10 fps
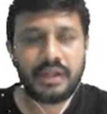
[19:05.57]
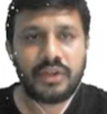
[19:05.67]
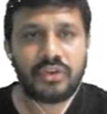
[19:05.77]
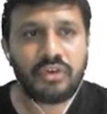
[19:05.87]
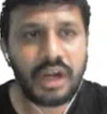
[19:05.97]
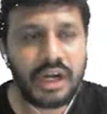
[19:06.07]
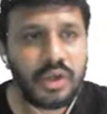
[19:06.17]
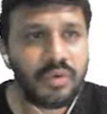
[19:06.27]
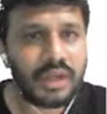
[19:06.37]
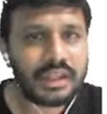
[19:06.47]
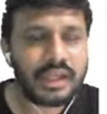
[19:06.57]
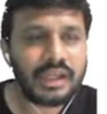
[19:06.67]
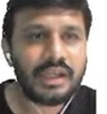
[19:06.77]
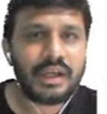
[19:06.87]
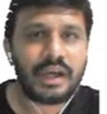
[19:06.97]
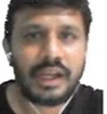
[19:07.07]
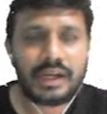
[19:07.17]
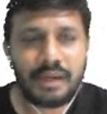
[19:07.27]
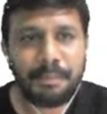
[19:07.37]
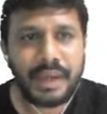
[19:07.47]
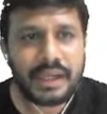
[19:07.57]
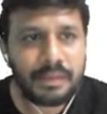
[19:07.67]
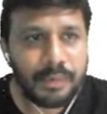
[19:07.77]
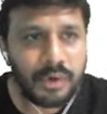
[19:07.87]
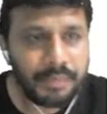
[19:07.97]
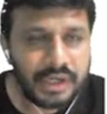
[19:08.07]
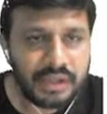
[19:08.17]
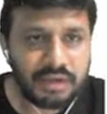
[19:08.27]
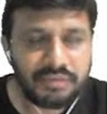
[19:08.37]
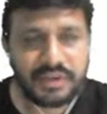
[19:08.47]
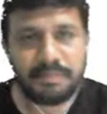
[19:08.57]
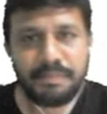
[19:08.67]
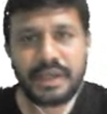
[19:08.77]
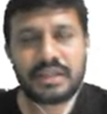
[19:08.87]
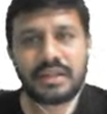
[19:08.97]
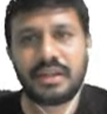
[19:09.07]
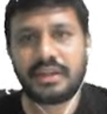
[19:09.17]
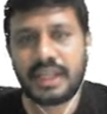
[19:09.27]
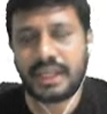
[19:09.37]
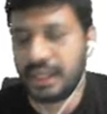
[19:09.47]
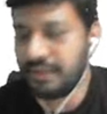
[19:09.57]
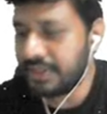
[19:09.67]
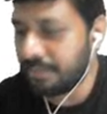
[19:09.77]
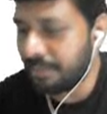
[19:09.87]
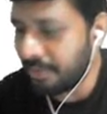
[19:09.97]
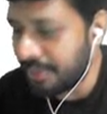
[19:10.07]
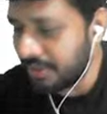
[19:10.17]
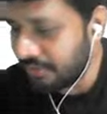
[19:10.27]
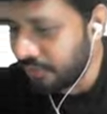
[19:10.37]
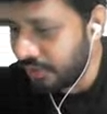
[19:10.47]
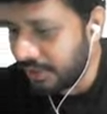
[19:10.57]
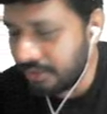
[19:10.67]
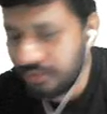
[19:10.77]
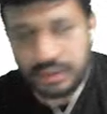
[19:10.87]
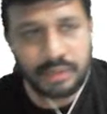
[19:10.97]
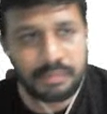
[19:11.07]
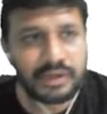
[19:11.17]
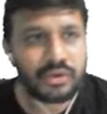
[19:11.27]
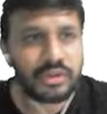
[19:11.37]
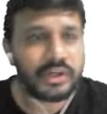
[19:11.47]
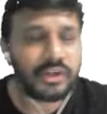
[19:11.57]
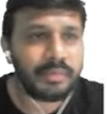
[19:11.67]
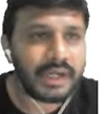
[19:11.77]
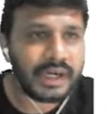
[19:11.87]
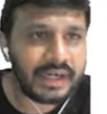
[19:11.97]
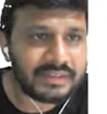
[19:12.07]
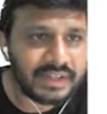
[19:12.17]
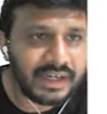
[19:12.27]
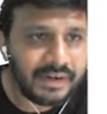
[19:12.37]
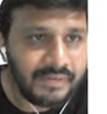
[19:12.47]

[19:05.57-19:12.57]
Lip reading: So I'll do one thing. I'll compare the properties of impulse signal with the properties of unit doublet so that you'll better understand.